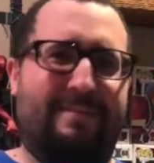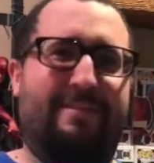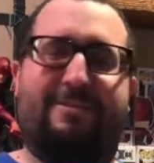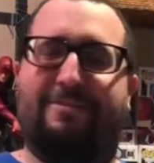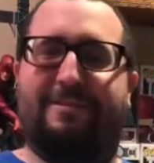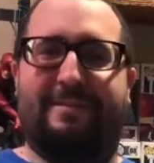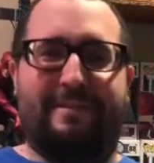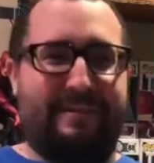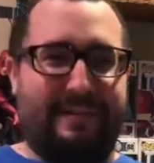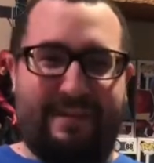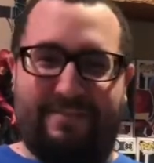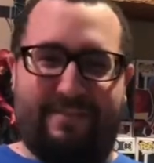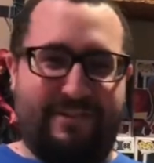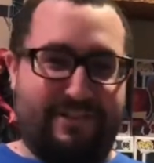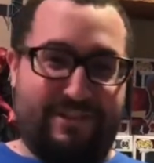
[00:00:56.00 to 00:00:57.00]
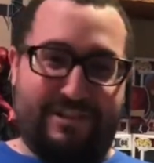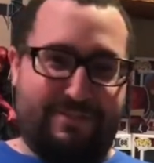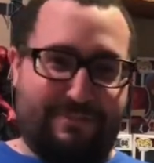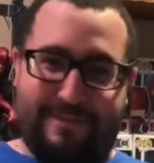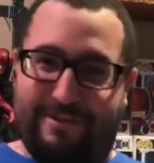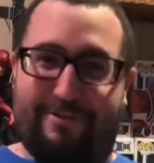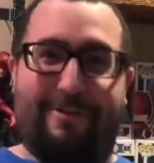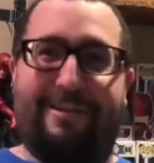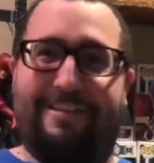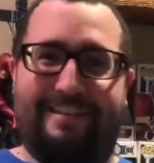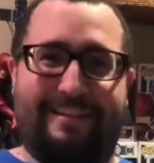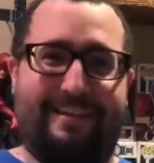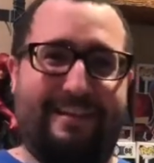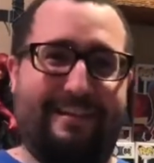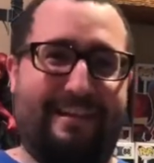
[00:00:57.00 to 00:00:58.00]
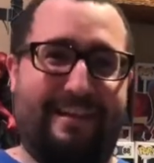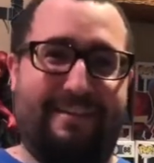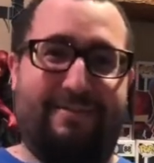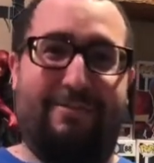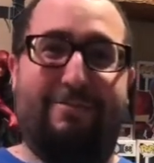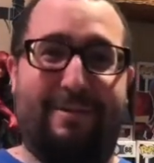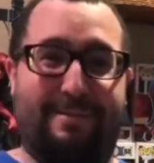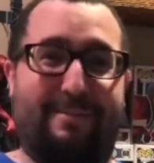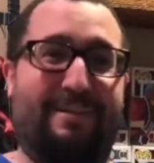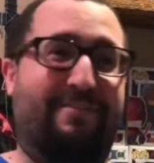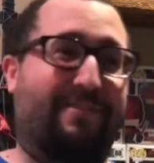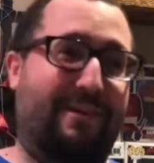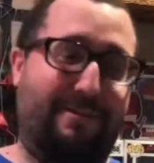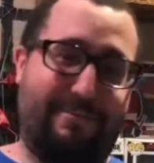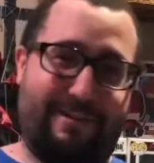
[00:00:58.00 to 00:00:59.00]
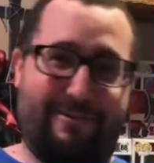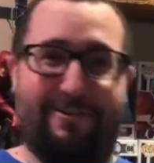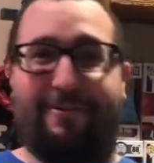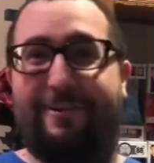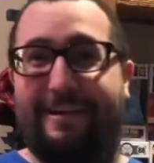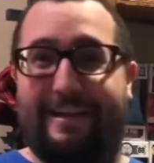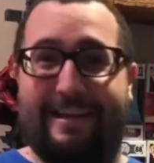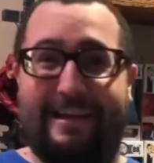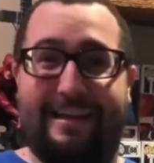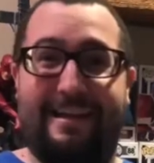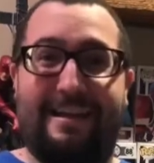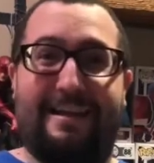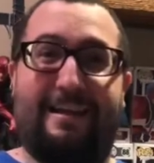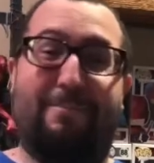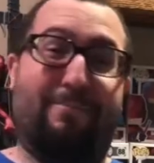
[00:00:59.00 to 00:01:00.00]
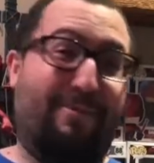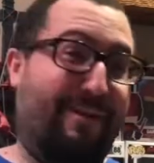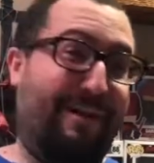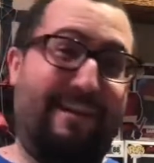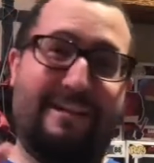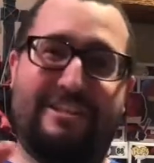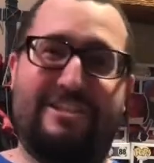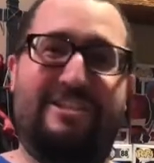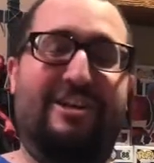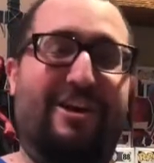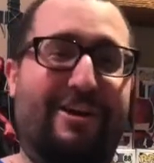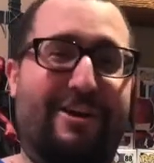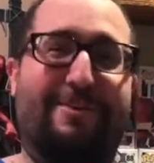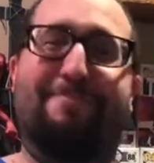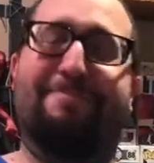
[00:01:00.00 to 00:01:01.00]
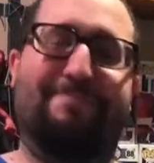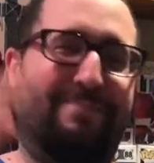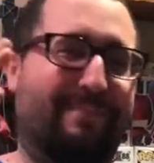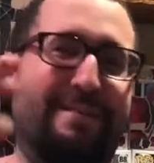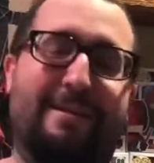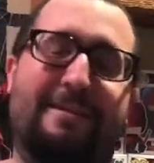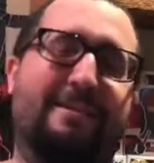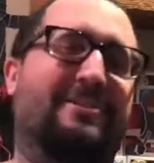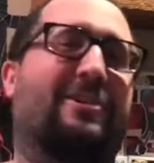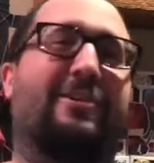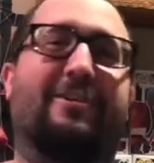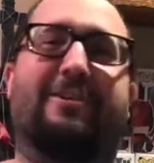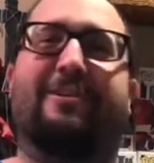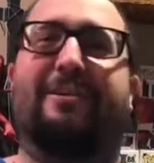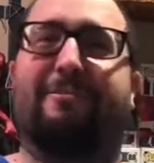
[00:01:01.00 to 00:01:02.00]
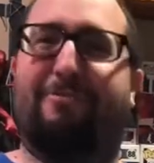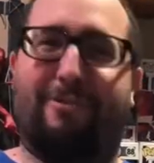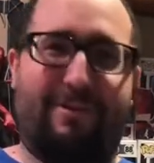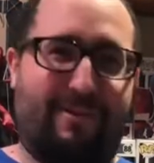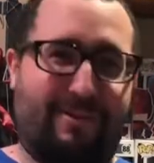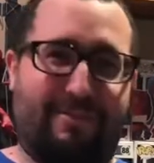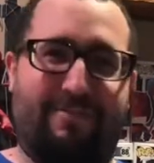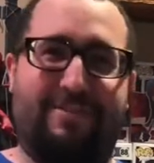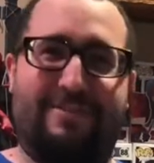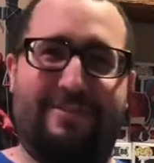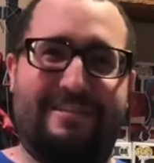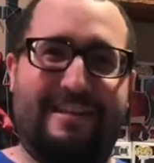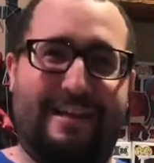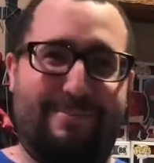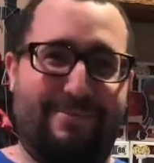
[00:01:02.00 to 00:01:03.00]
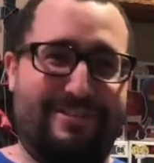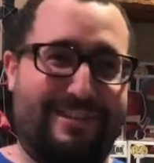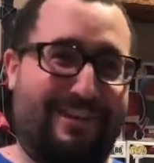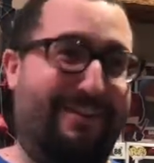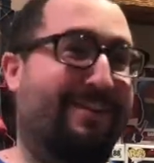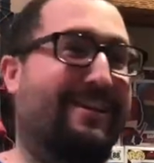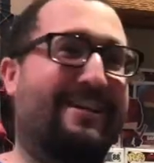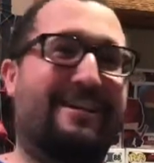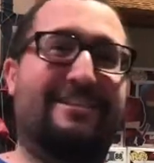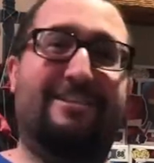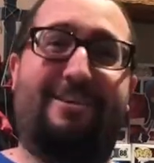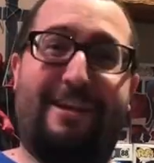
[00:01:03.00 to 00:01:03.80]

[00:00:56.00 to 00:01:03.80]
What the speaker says: don't even judge me or anything like that. If you want to make fun of me, go right ahead. I'm probably gonna stutter. It's all good. We're all first timers here. So